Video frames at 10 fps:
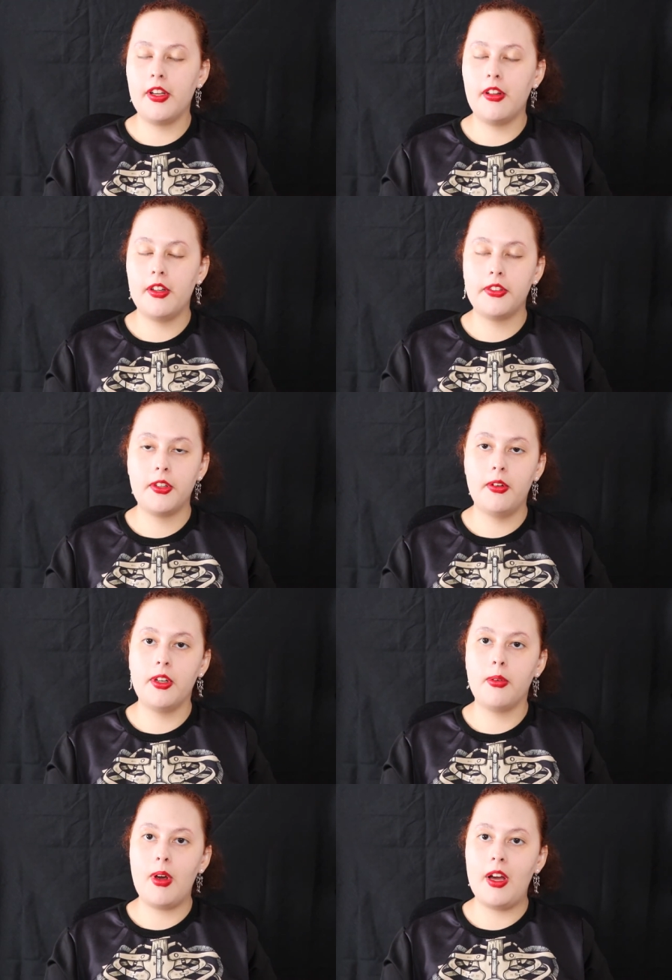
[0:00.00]
killer that's
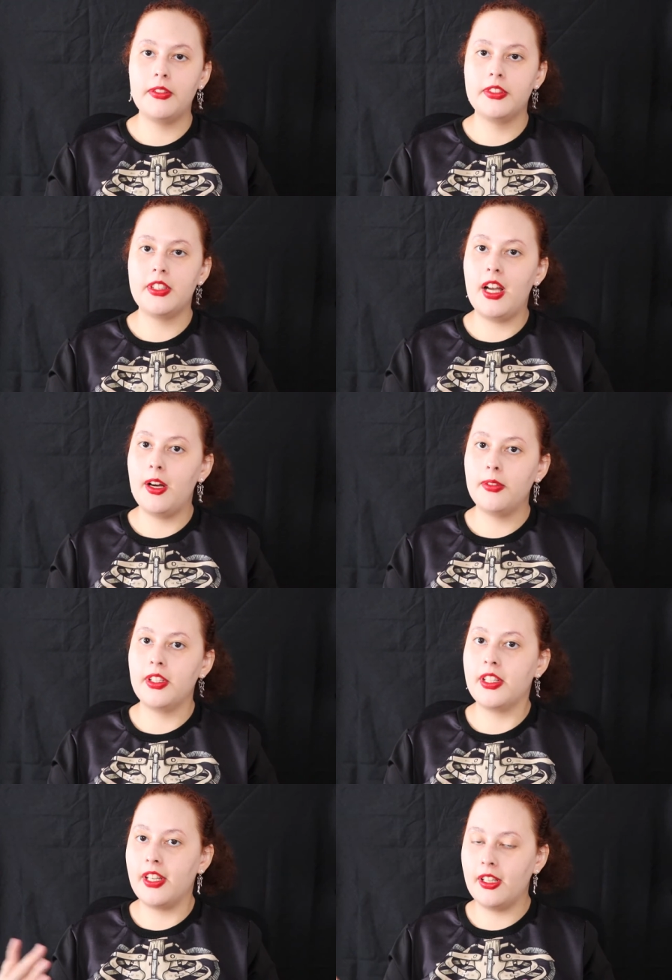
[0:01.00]
going around town
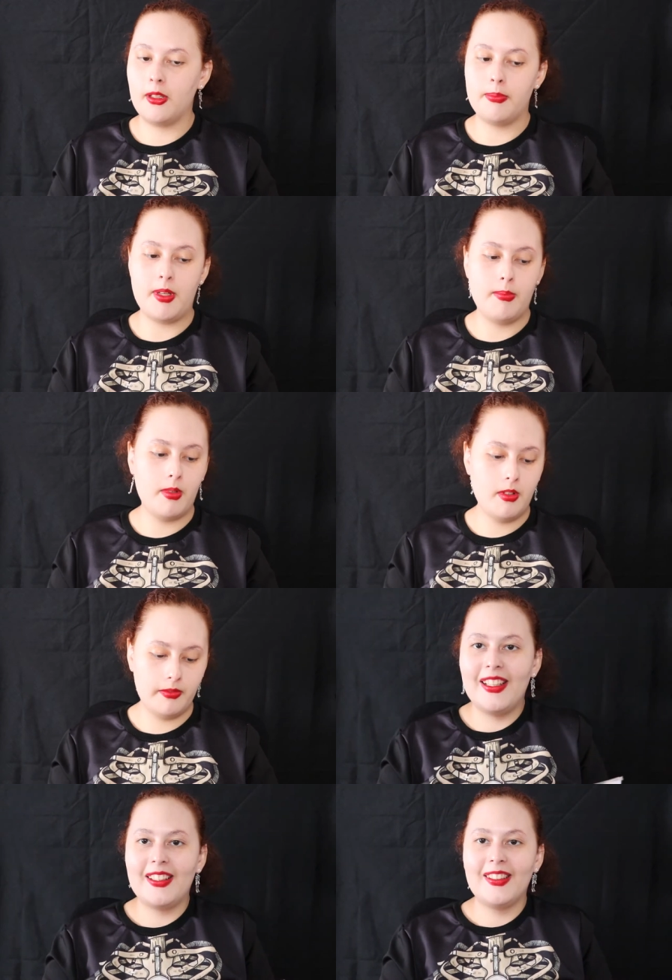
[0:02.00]
and killing people.
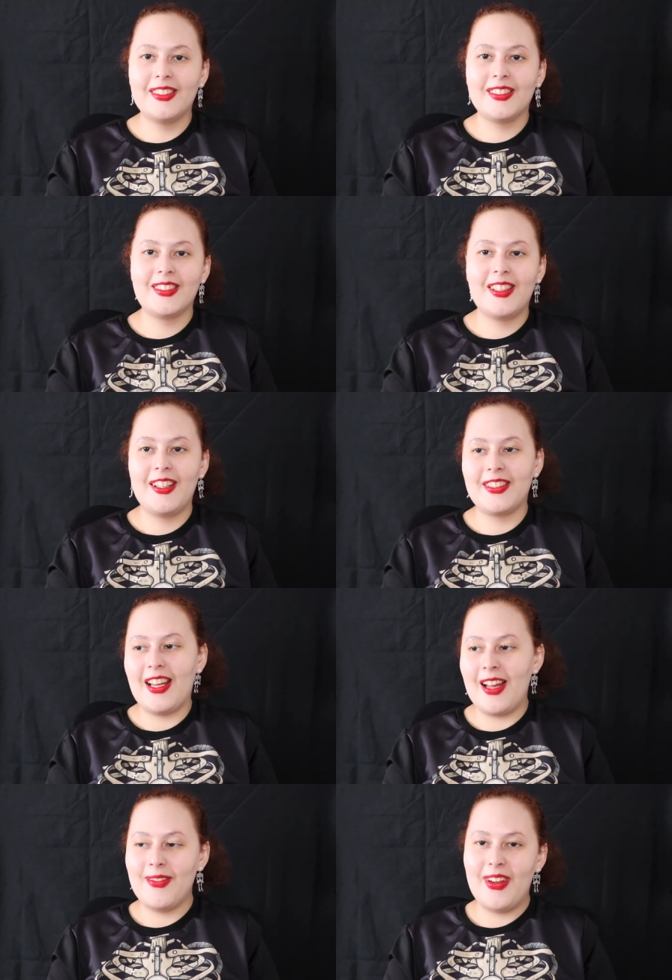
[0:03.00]
And it also stars
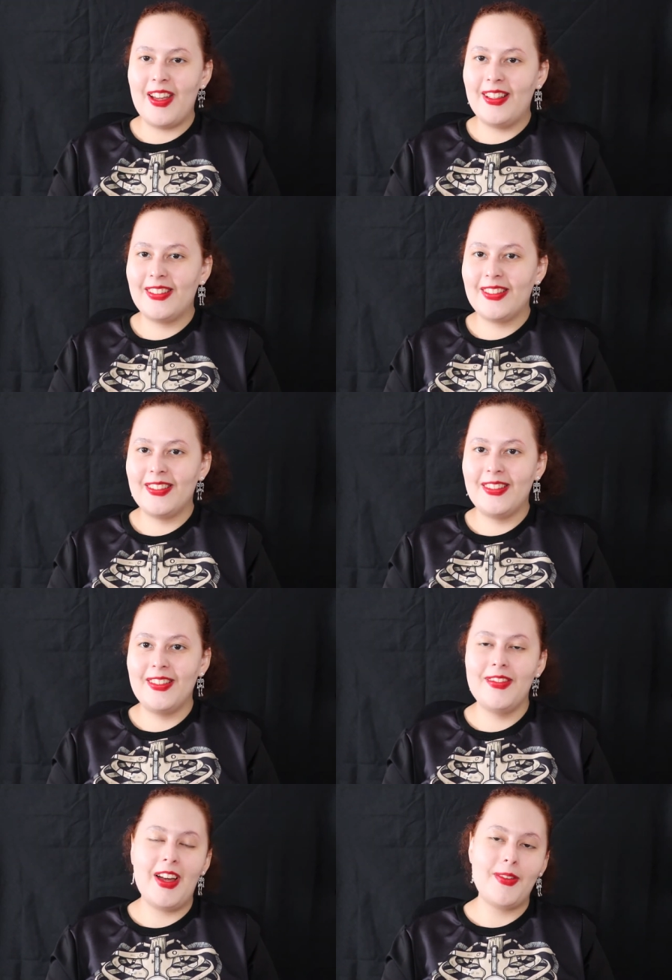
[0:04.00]
Adam Ant, who
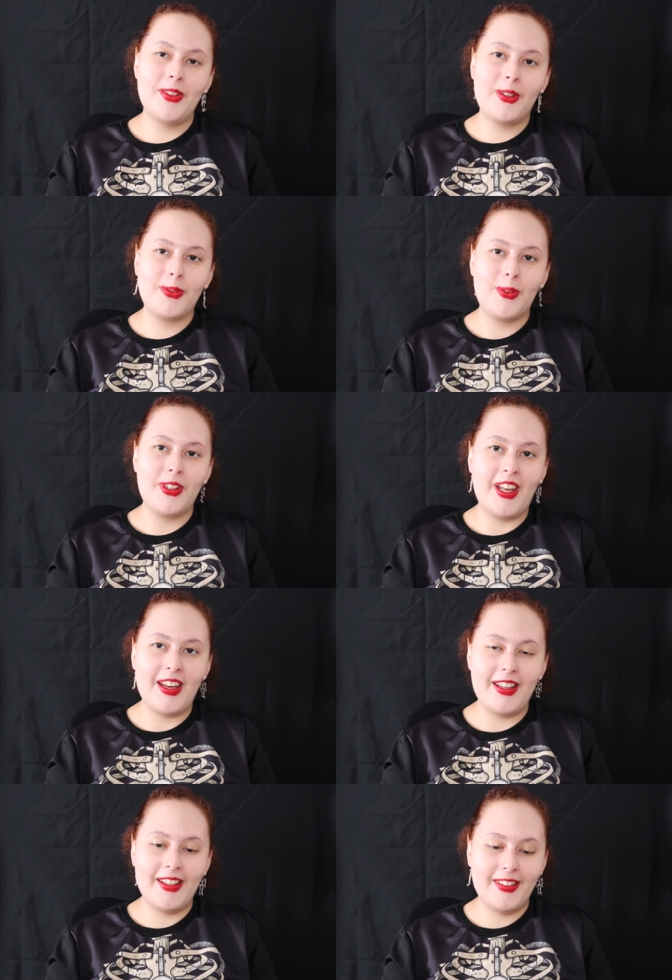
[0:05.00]
you may have known from the
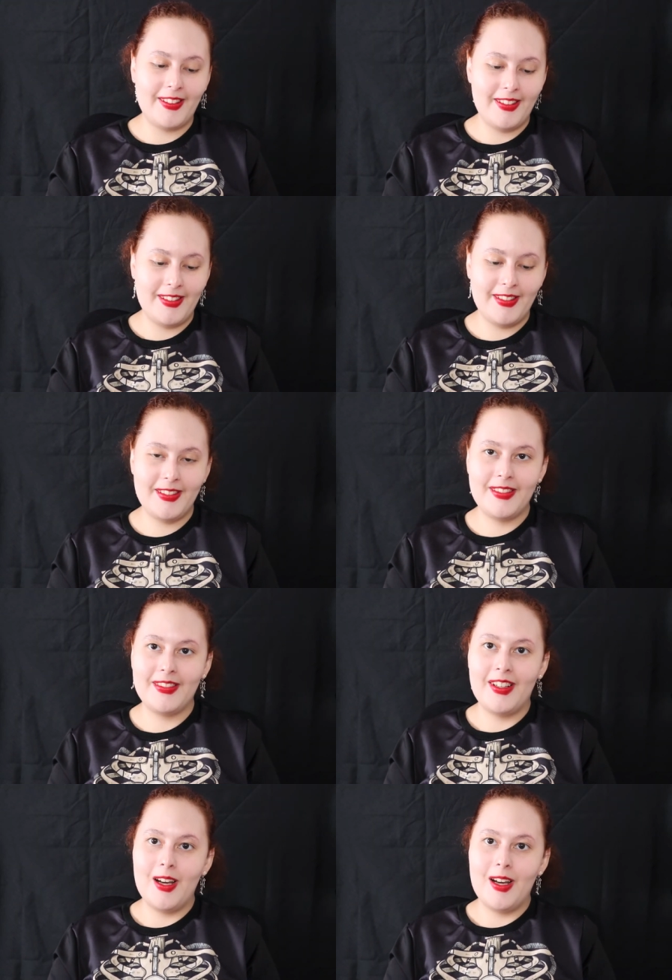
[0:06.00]
80s, who